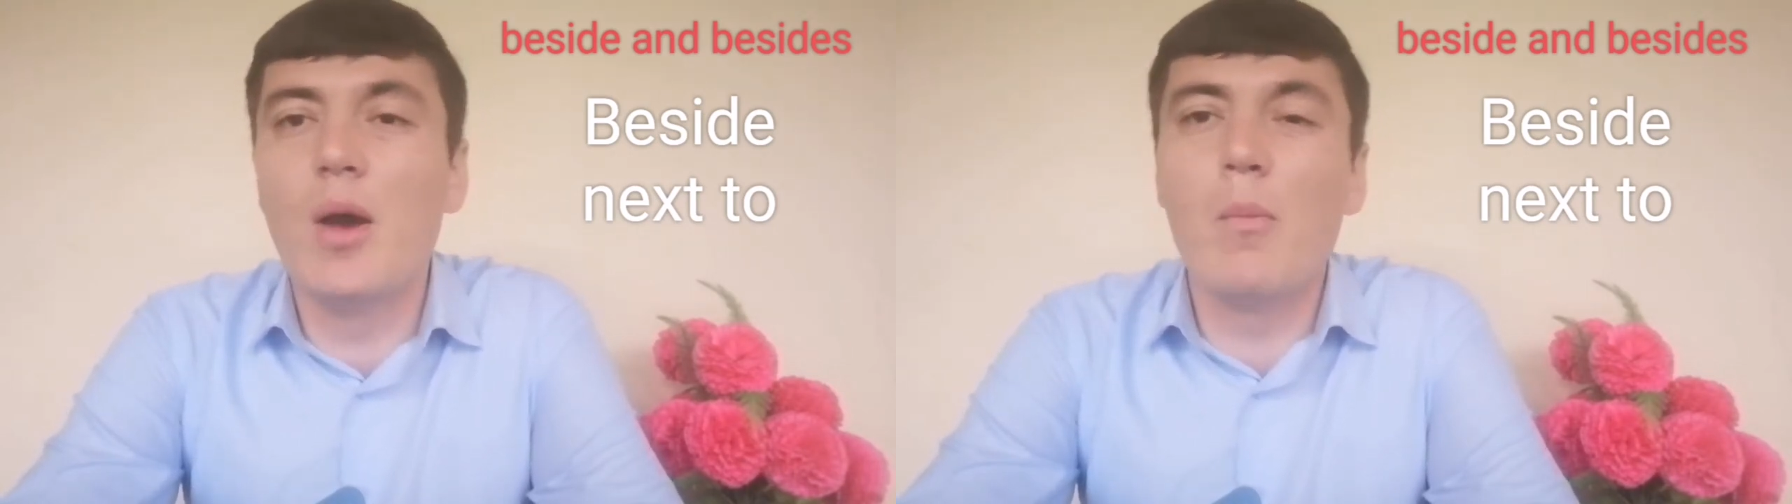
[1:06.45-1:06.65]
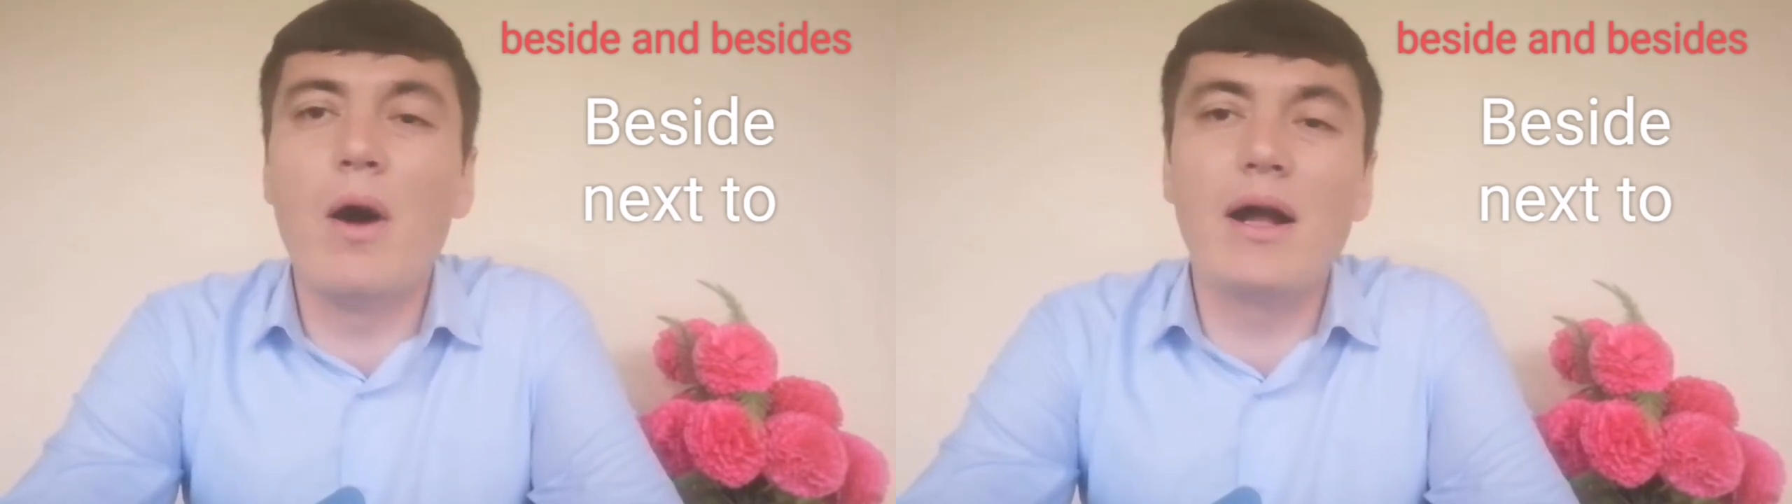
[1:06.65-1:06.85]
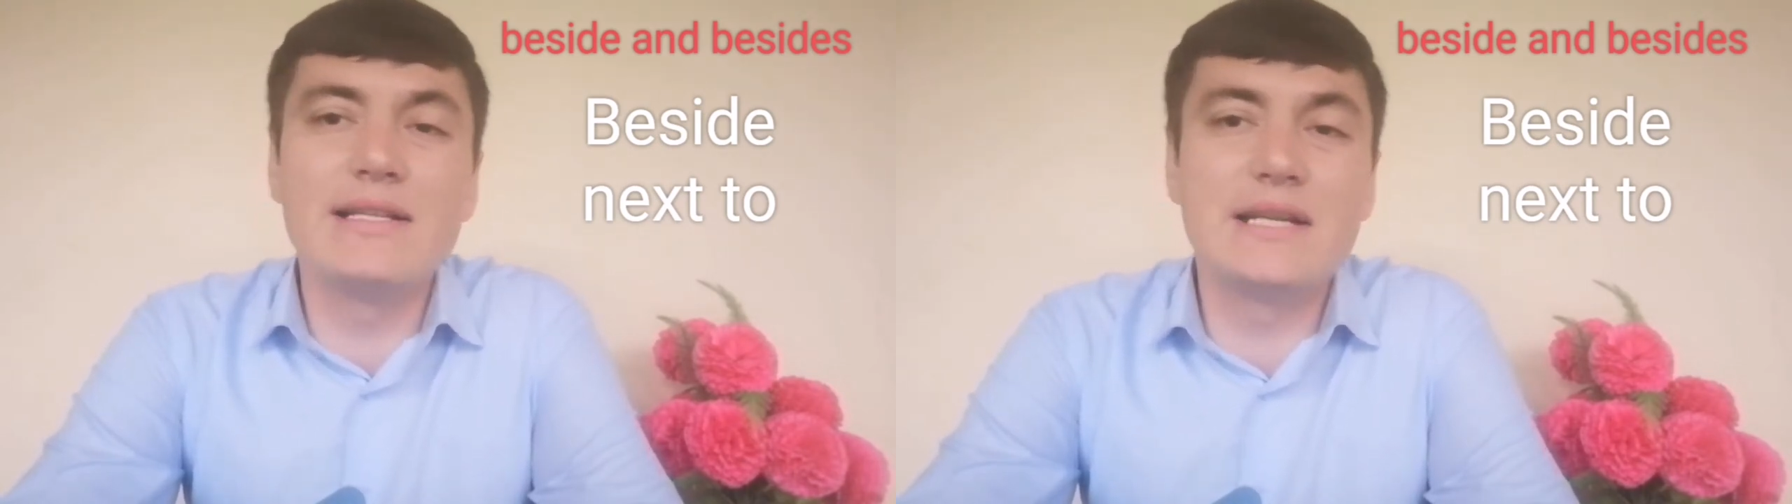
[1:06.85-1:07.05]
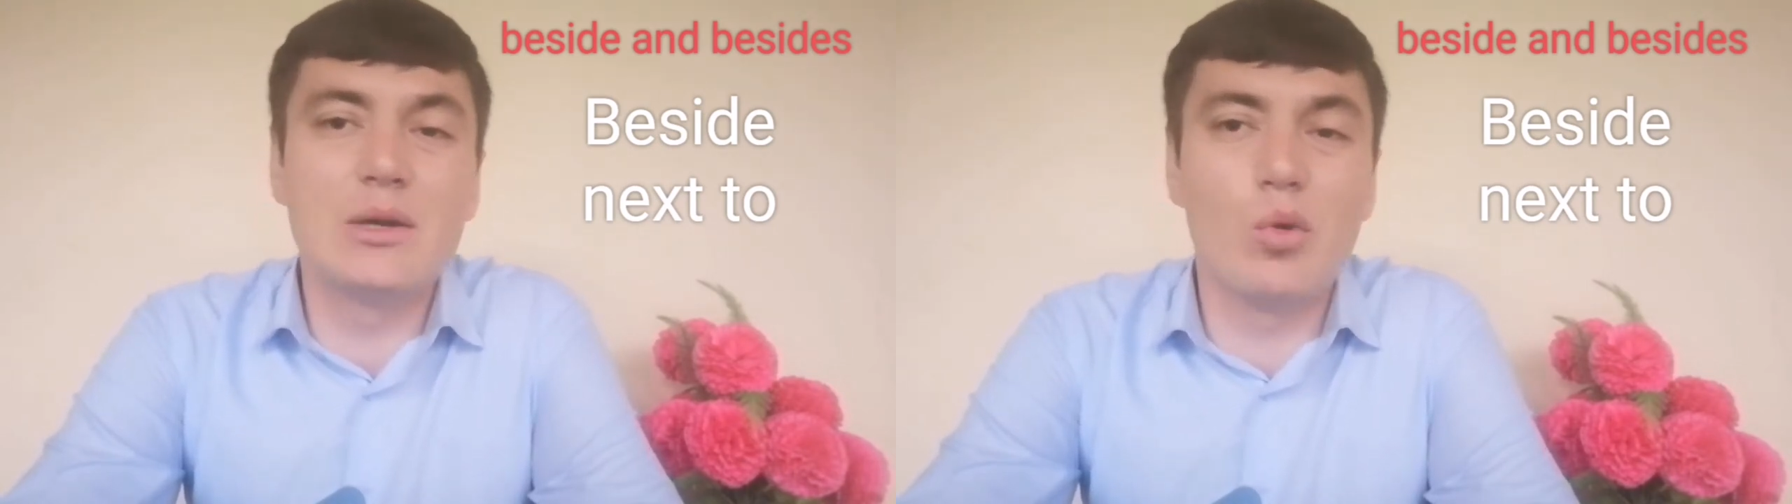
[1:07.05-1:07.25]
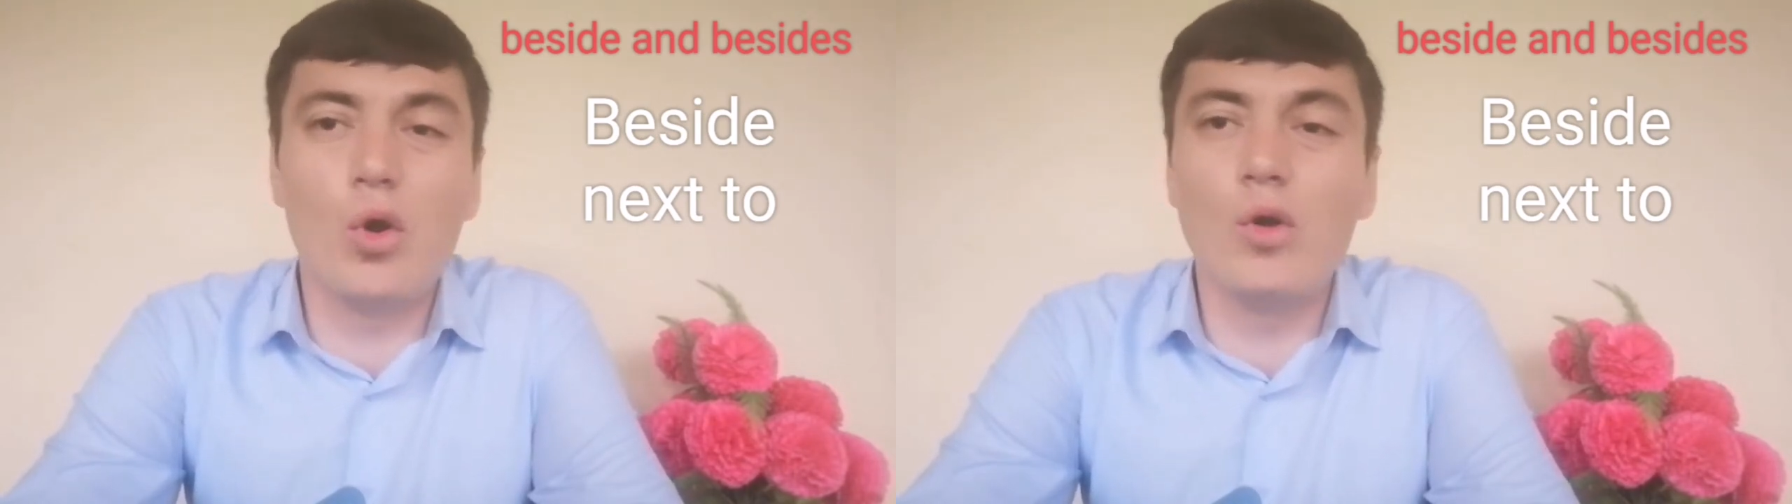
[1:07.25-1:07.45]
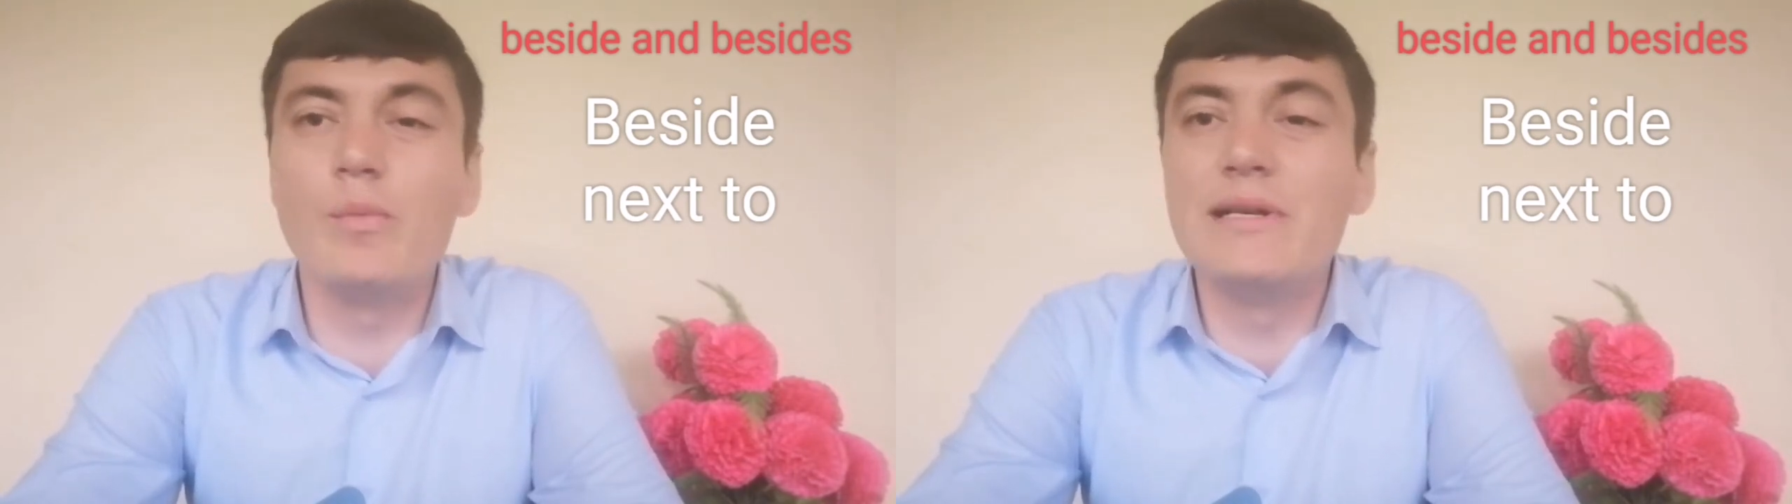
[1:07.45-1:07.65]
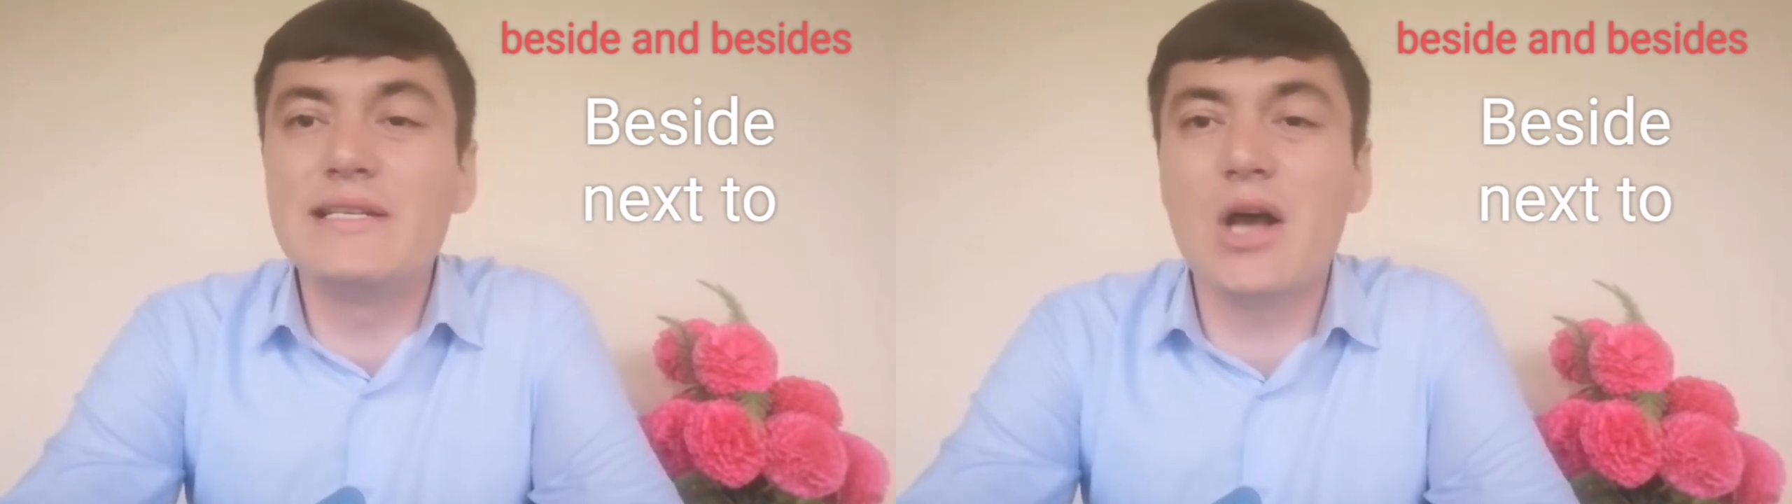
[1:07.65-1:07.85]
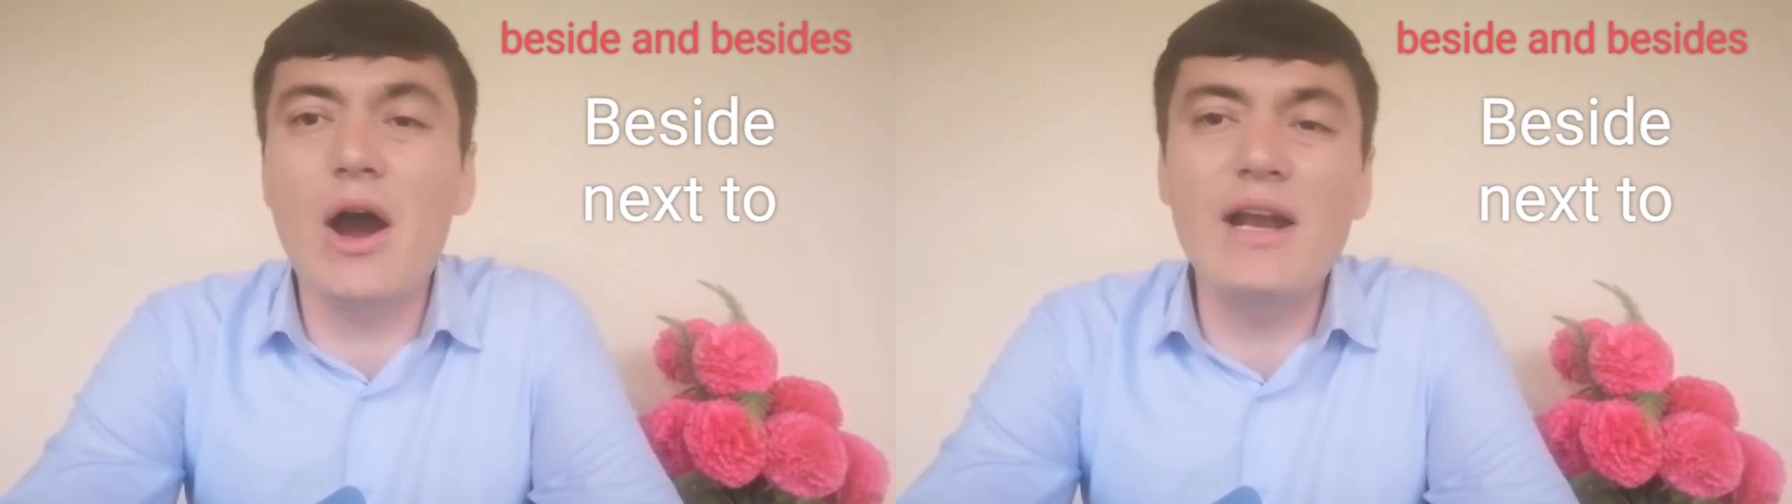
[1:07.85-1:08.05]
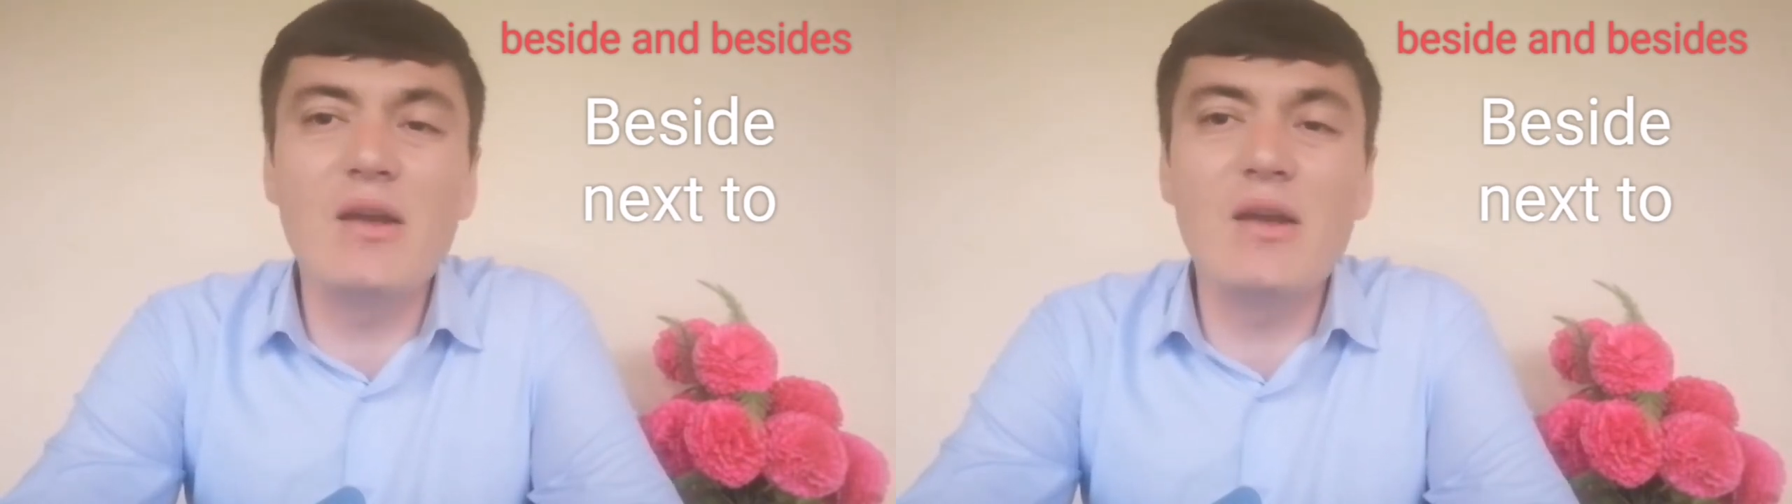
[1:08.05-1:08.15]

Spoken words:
but the word beside